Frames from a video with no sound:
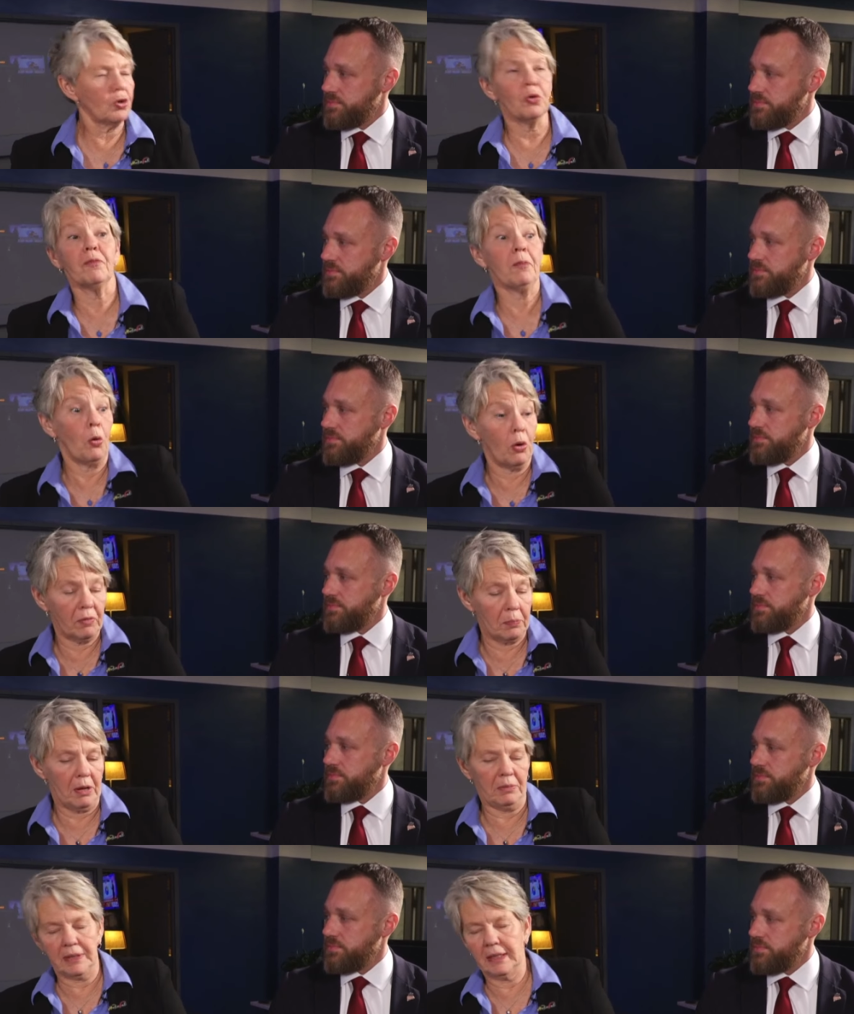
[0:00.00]
Speaker 1: or or
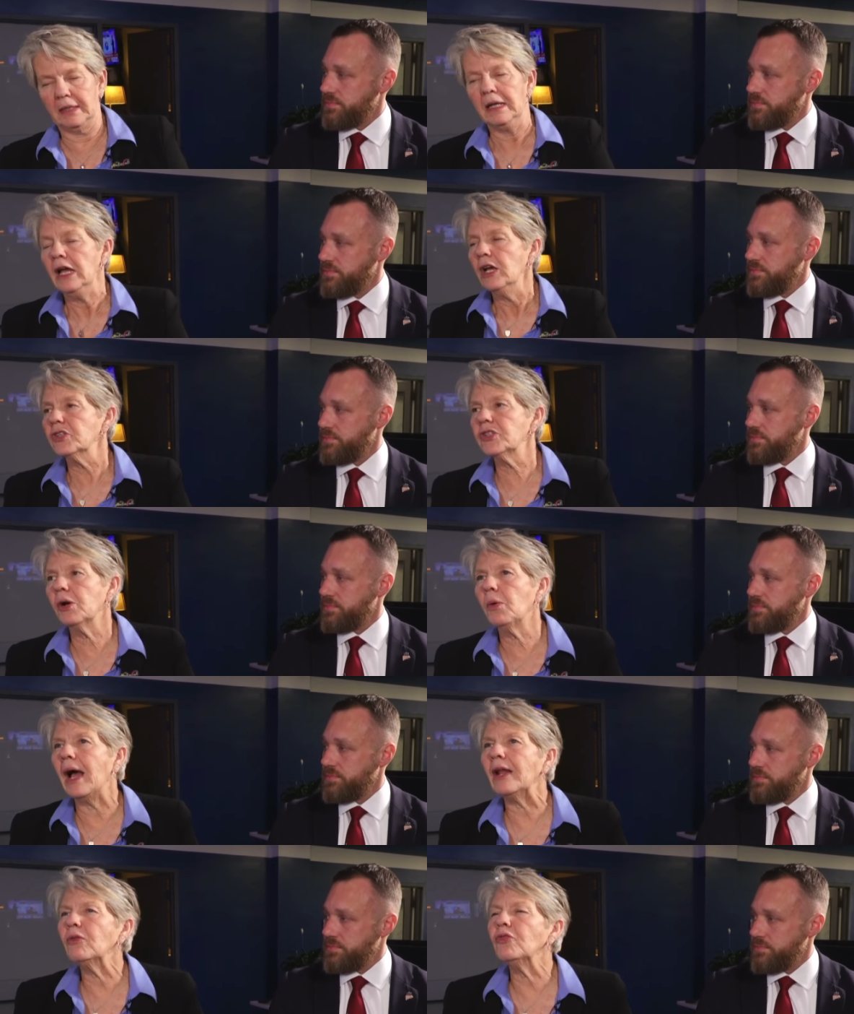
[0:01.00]
Republican. So
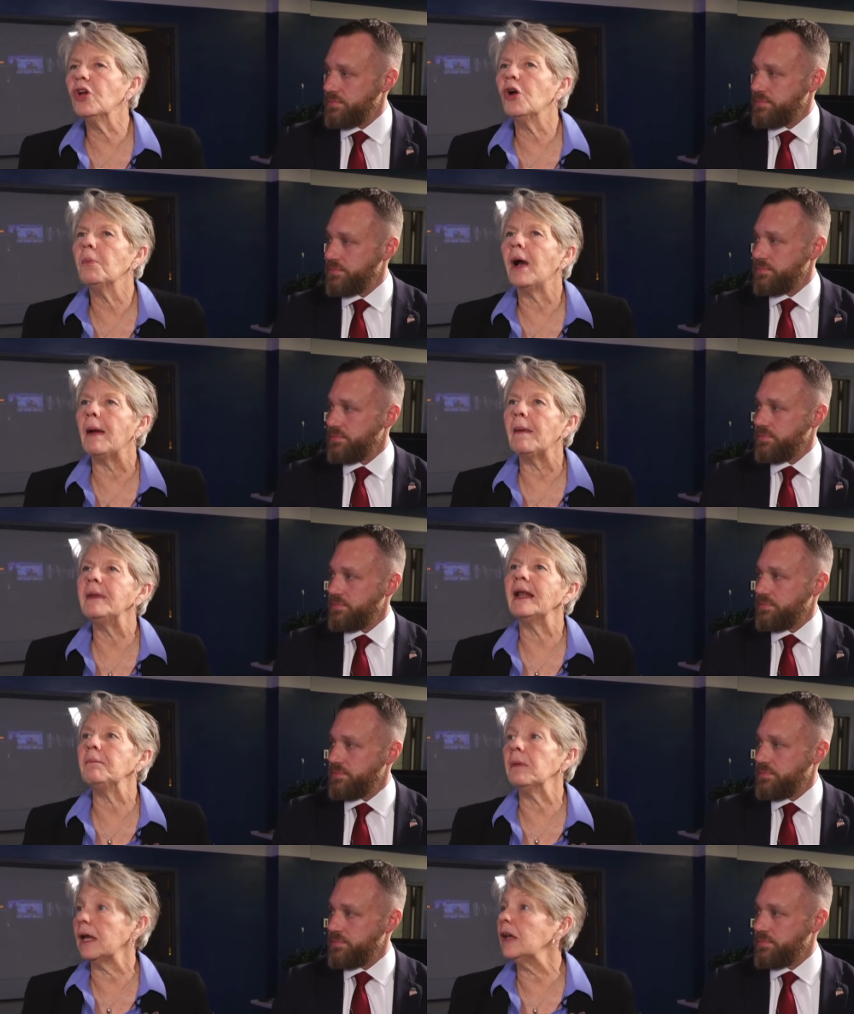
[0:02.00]
I don't know. I mean,
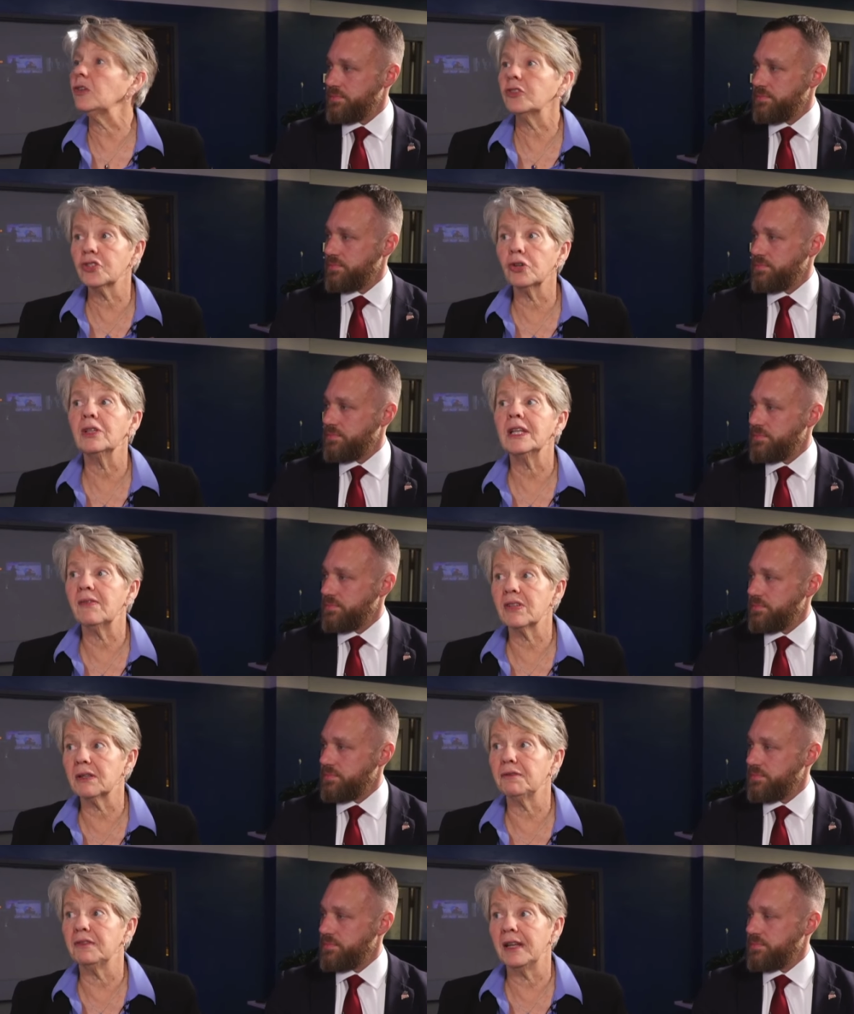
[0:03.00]
it'll certainly give us
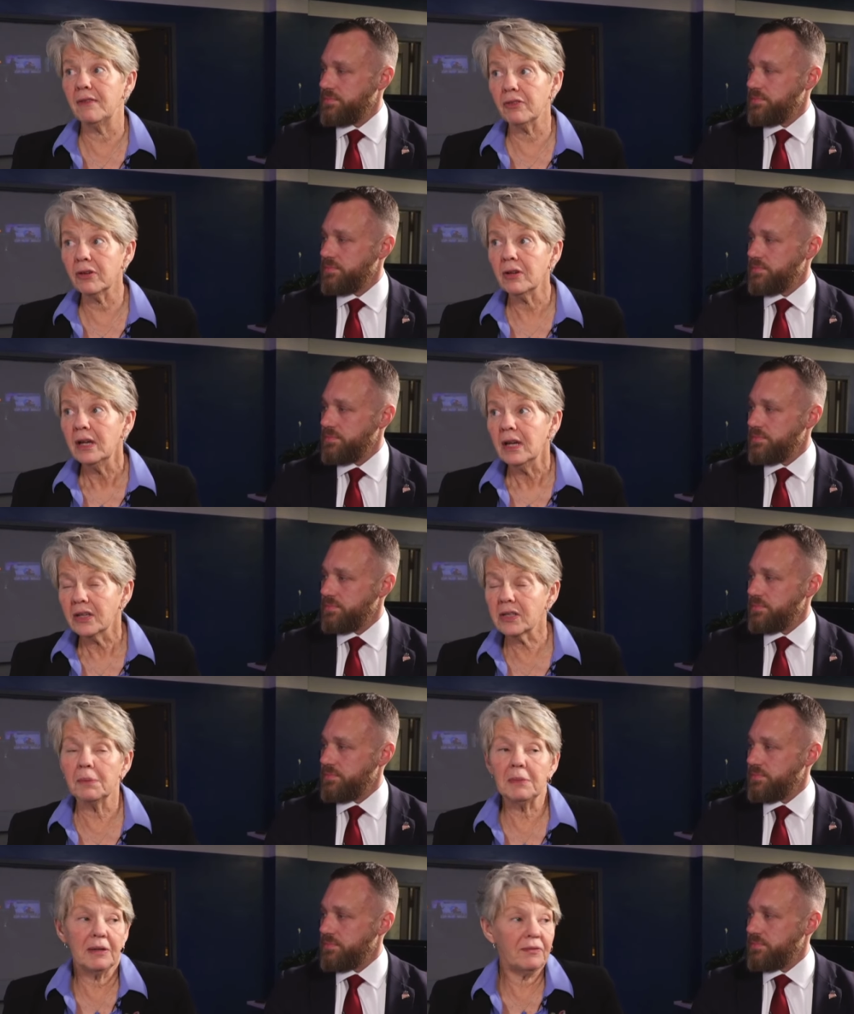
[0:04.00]
a flavor. I
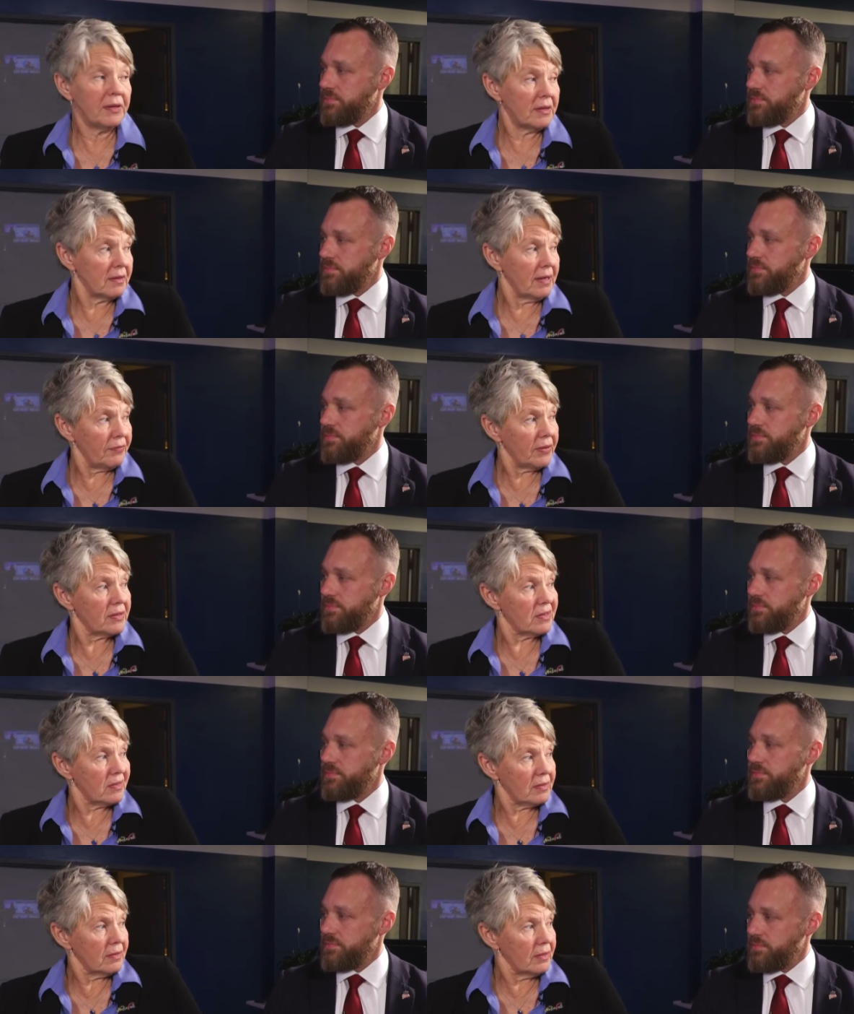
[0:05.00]
mean, if it if
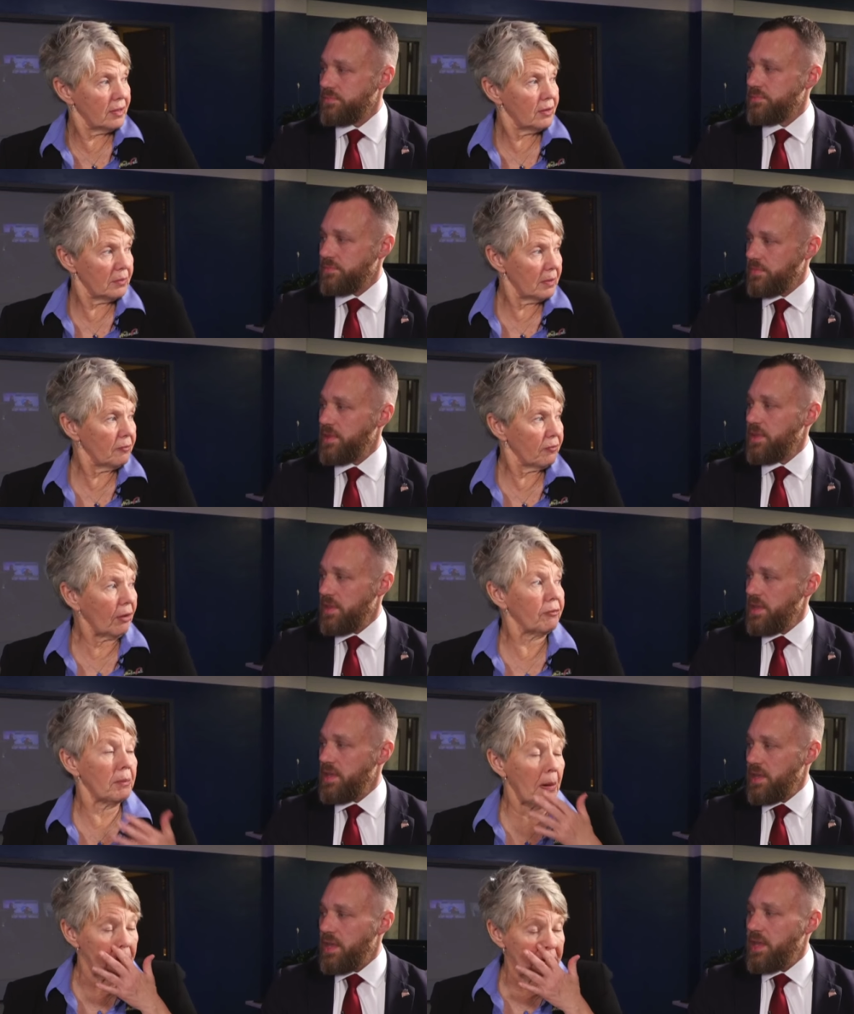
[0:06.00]
it's
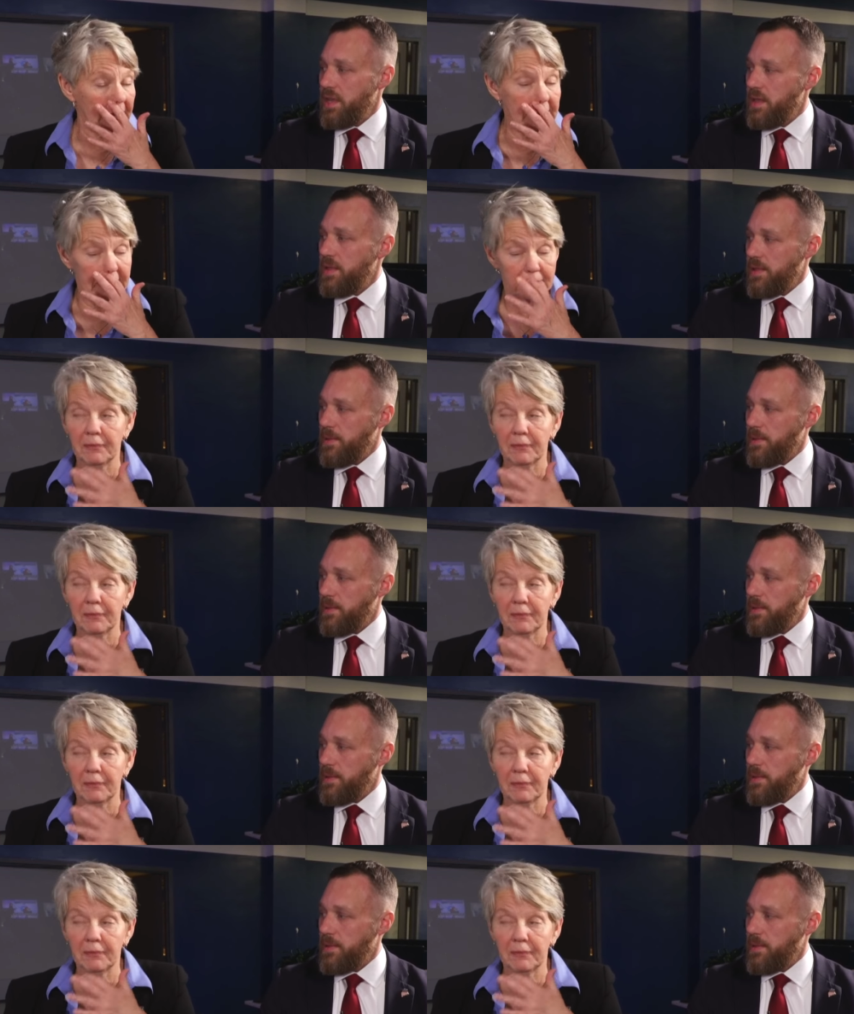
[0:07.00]
represents